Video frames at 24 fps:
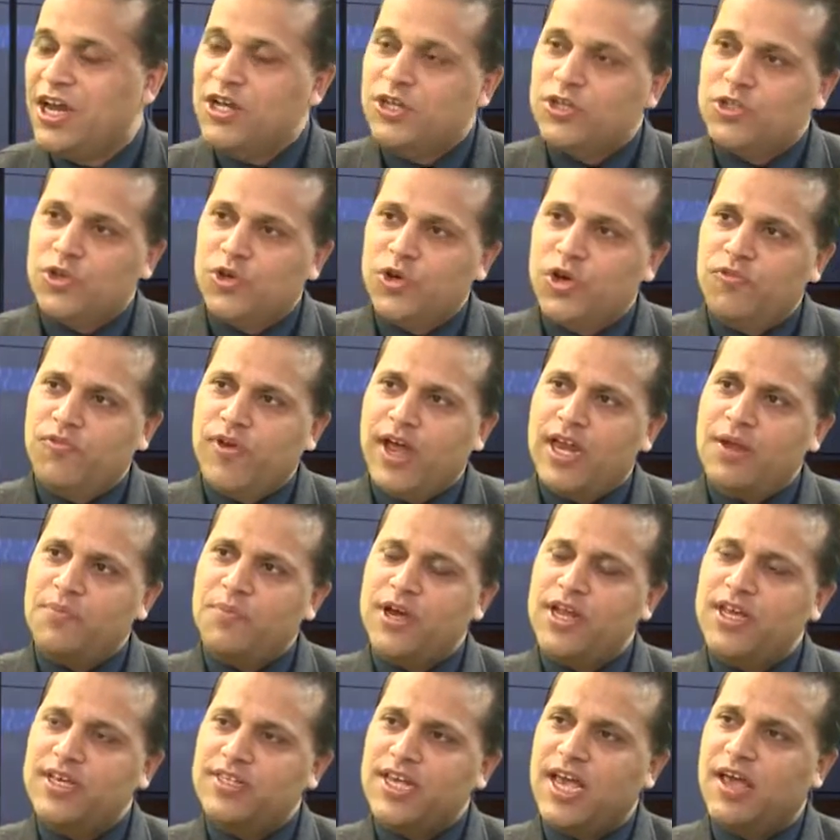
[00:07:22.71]
So if
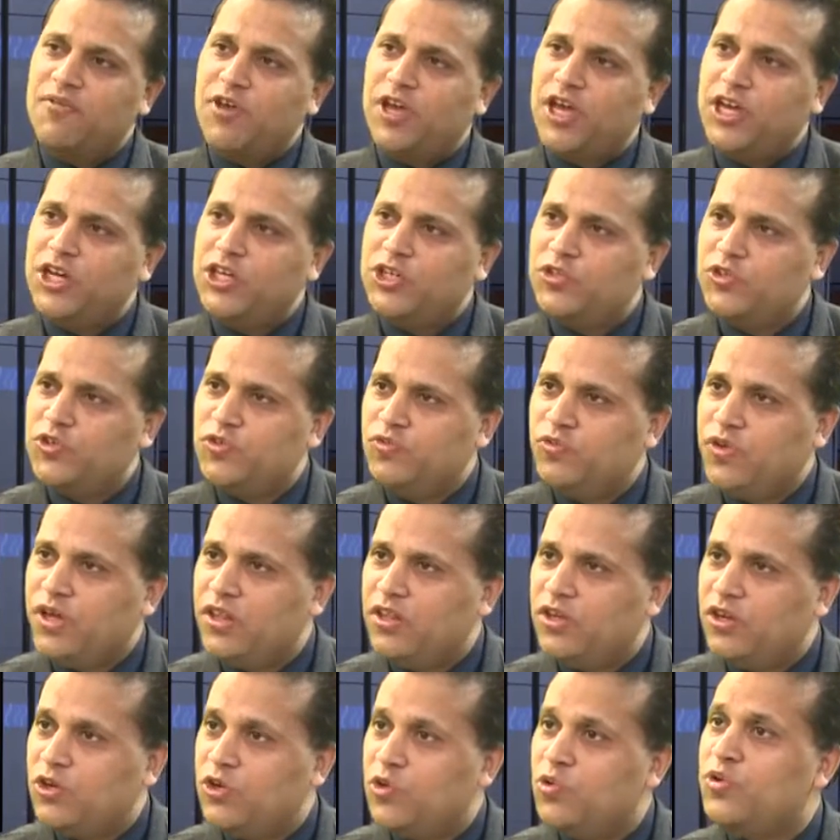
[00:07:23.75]
anybody is having issues
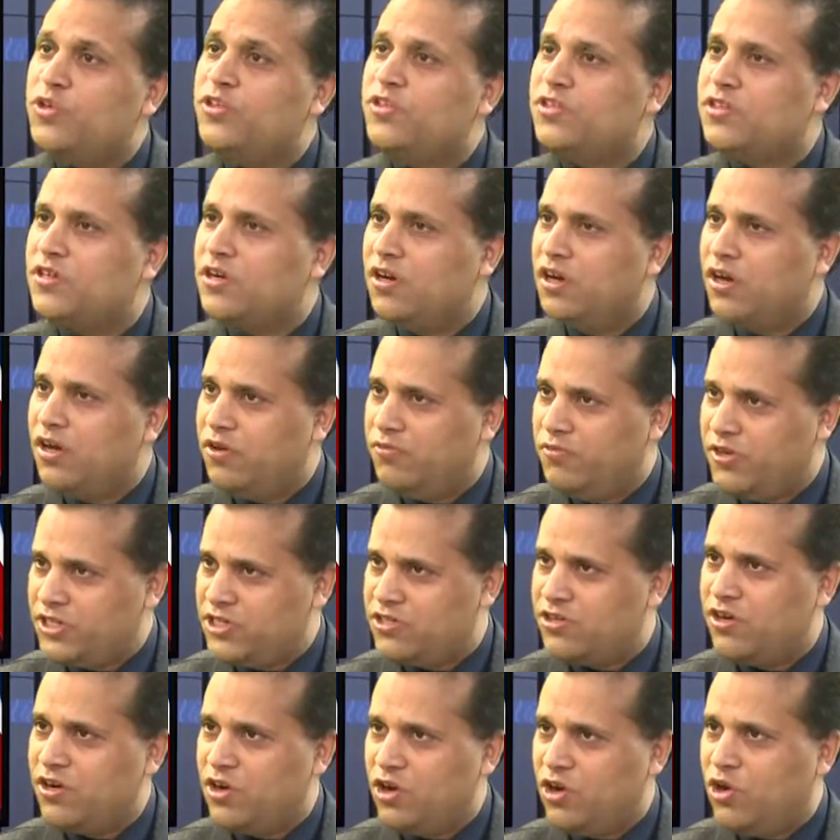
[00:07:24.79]
with the tourist uh,
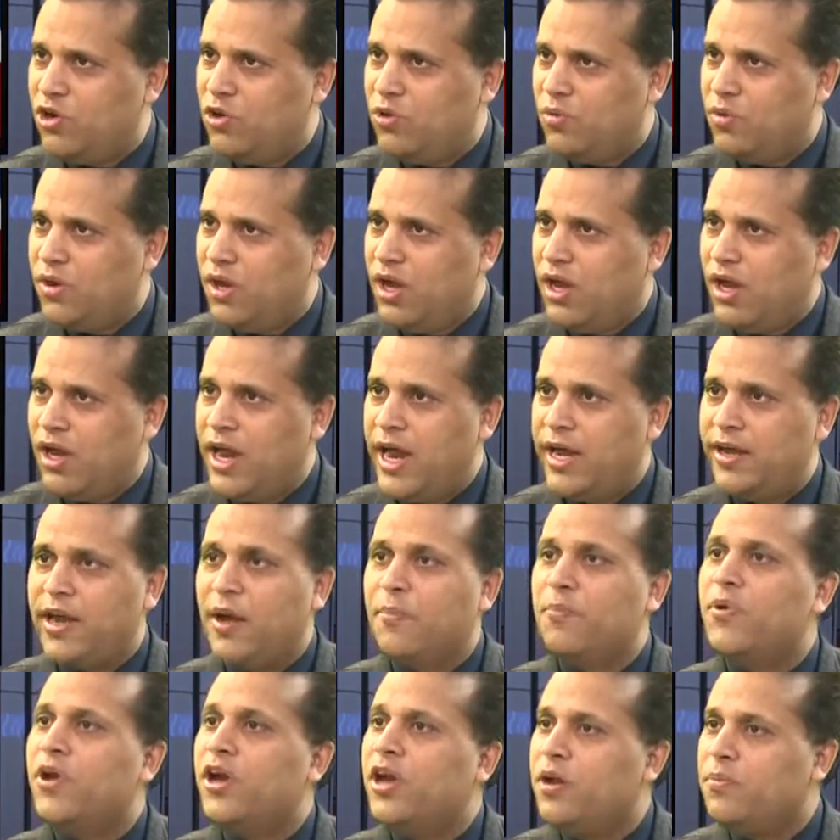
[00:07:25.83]
visitor, you know, like
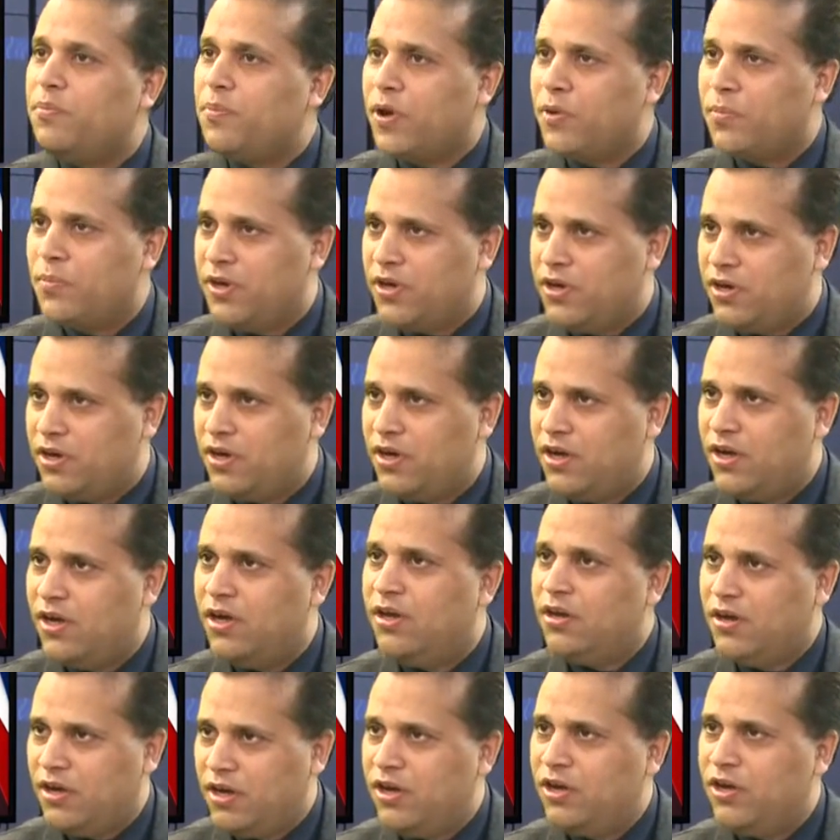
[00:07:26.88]
temporary permit,
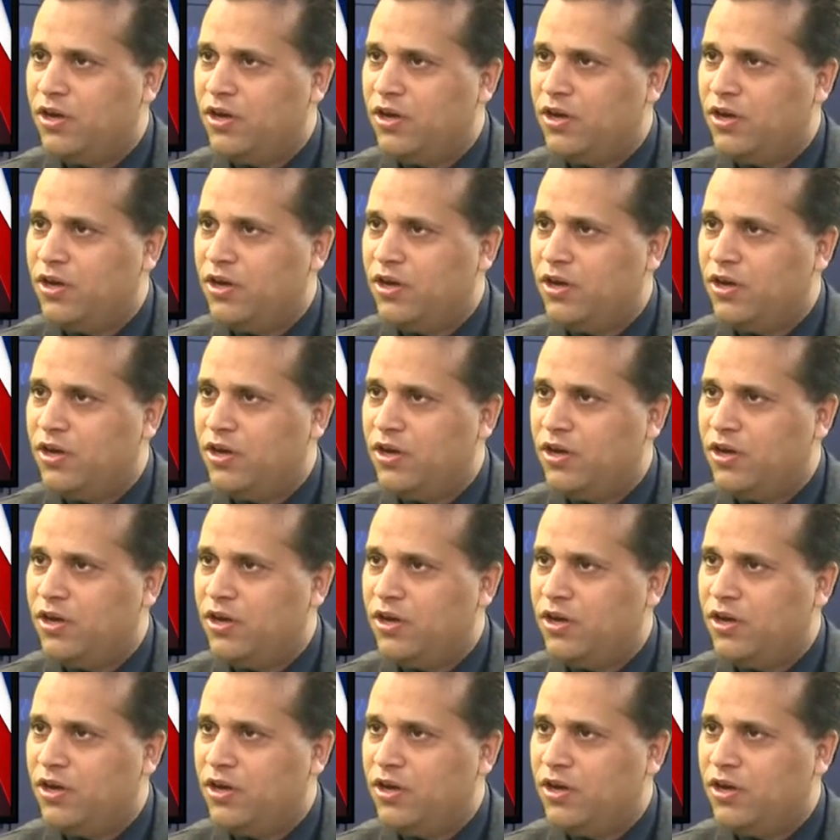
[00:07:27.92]
mm -hmm.